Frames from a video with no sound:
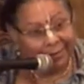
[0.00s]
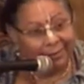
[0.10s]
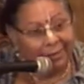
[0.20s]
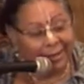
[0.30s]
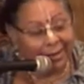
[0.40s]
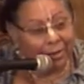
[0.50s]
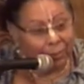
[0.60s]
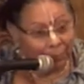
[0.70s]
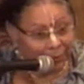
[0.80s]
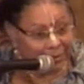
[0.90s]
Then
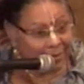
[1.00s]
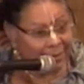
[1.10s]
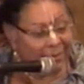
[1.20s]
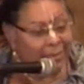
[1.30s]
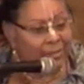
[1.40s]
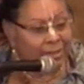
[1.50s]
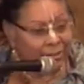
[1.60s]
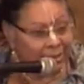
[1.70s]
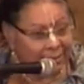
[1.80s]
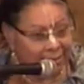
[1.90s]
persons in
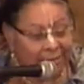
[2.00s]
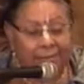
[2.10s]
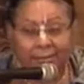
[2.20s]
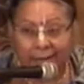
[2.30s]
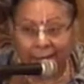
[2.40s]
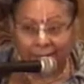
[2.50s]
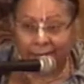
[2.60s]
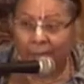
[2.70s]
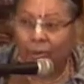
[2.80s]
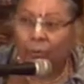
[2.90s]
materialistic
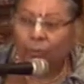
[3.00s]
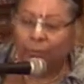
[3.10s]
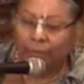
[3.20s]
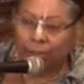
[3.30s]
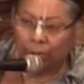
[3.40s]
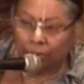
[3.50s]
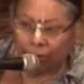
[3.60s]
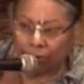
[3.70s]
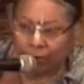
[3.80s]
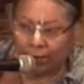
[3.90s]
society will be
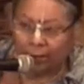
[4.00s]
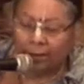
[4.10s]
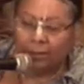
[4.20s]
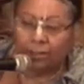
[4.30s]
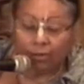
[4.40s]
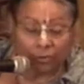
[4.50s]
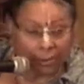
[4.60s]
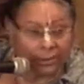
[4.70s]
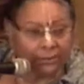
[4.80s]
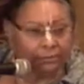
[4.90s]
nurturing
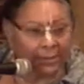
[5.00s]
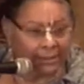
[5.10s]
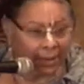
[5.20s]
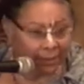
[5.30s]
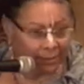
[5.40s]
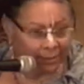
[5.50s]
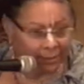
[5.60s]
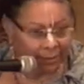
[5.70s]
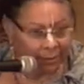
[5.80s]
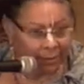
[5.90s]
destructive
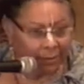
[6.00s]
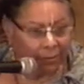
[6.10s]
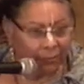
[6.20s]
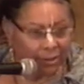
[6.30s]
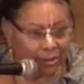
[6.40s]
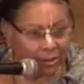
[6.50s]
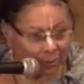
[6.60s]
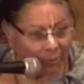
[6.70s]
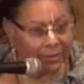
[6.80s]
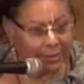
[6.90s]
mentality, which is
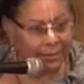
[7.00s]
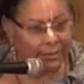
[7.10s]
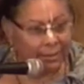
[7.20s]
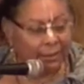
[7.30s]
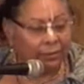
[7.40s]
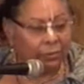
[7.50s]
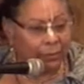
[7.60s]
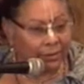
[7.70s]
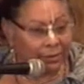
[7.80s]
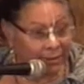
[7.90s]
what we see in the
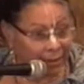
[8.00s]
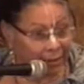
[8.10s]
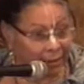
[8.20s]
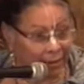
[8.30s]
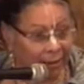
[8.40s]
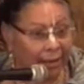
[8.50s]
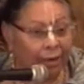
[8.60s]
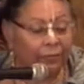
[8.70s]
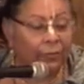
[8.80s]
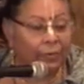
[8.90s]
world today.
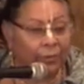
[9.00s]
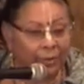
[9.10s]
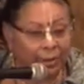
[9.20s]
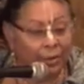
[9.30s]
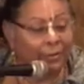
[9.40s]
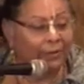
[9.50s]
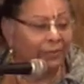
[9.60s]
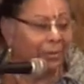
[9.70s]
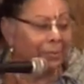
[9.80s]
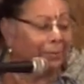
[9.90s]
Everywhere we go,
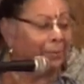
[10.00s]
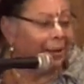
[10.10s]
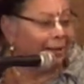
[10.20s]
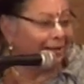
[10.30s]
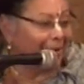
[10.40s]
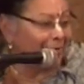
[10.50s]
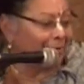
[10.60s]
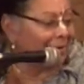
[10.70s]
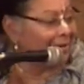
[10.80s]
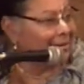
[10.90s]
even in Mumbai, I'm
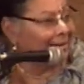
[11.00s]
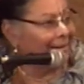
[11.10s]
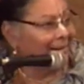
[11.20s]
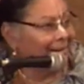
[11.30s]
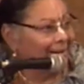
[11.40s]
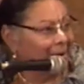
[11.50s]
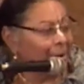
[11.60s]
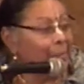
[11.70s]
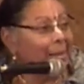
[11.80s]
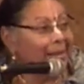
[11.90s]
very
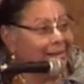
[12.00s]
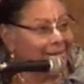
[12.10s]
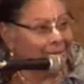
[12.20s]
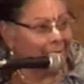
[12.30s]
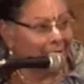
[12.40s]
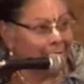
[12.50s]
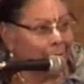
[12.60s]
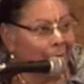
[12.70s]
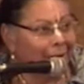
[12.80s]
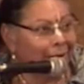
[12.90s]
amazed when I
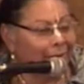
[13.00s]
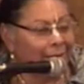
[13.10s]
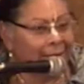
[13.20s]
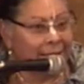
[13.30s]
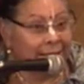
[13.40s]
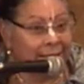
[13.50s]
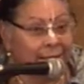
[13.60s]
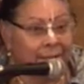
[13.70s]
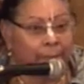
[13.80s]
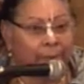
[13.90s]
go out and I see
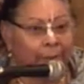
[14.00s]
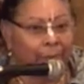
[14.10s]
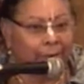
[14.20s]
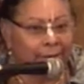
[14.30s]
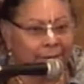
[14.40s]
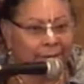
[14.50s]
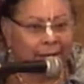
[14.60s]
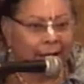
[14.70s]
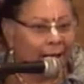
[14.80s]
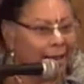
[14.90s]
these billboards.
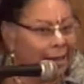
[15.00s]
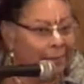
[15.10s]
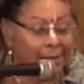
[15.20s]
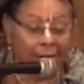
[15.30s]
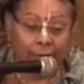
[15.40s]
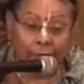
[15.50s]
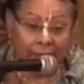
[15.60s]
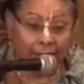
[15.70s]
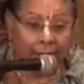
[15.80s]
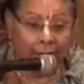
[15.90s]
I mean,
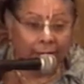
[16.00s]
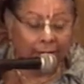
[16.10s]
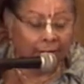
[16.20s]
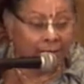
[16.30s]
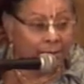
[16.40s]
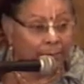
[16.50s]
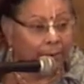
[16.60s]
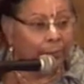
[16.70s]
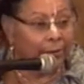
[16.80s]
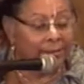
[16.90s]
really, these
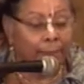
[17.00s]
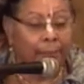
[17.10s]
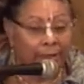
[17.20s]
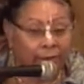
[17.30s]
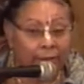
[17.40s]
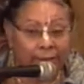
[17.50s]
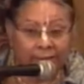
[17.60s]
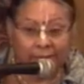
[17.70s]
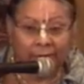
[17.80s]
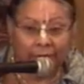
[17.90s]
billboards are bigger than
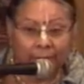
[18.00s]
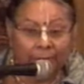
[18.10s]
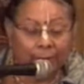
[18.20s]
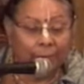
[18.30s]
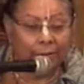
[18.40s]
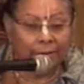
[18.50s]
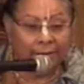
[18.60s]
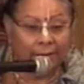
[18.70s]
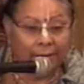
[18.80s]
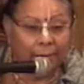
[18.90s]
some of the billboards
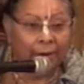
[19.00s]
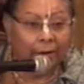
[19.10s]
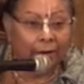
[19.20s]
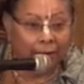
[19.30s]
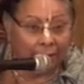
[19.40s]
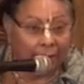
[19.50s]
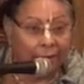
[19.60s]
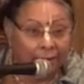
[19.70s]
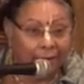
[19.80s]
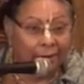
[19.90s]
in America.
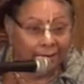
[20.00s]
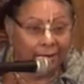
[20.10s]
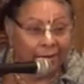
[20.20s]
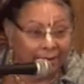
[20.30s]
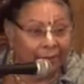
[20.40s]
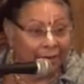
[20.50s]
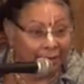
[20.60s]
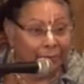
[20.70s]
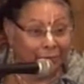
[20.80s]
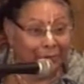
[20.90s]
If
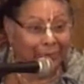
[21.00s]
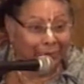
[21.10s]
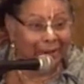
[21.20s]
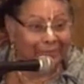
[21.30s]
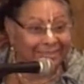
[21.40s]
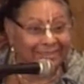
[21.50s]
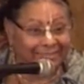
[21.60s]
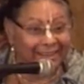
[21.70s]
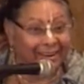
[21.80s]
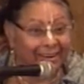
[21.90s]
any of you have,
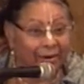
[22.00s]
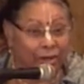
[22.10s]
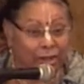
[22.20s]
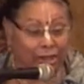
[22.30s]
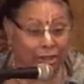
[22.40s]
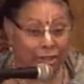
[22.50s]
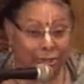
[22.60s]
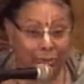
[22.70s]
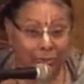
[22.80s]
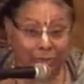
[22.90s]
they are
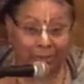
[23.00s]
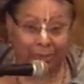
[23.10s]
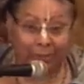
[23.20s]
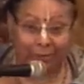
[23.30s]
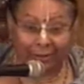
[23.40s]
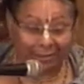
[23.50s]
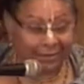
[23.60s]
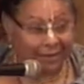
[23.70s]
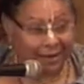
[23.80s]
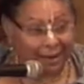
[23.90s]
huge
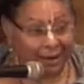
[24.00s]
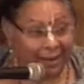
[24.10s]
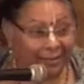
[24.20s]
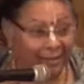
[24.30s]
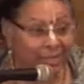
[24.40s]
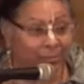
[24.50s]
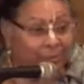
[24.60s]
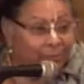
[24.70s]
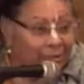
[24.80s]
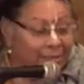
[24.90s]
billboards. And these
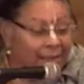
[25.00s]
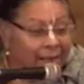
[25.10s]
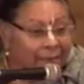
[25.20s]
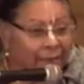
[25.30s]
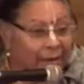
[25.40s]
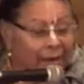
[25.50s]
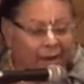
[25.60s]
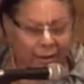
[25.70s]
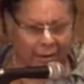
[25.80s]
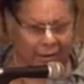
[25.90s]
billboards have
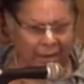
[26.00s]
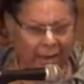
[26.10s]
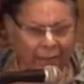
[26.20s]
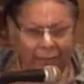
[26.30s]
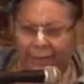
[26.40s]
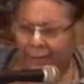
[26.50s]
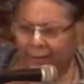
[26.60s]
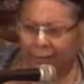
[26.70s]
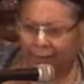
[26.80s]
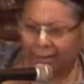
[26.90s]

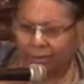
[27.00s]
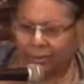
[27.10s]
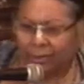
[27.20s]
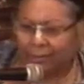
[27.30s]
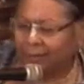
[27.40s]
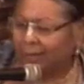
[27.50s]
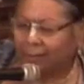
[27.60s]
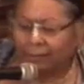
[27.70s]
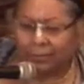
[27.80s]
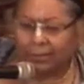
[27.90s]
everything that you can think
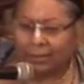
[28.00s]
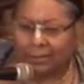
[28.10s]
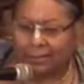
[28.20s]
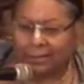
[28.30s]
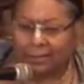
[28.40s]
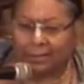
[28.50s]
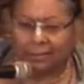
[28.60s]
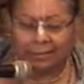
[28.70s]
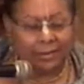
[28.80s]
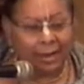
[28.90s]
of in materialistic
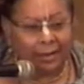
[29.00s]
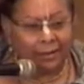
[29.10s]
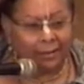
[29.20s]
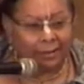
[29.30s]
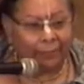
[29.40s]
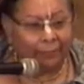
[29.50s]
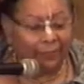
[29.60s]
society.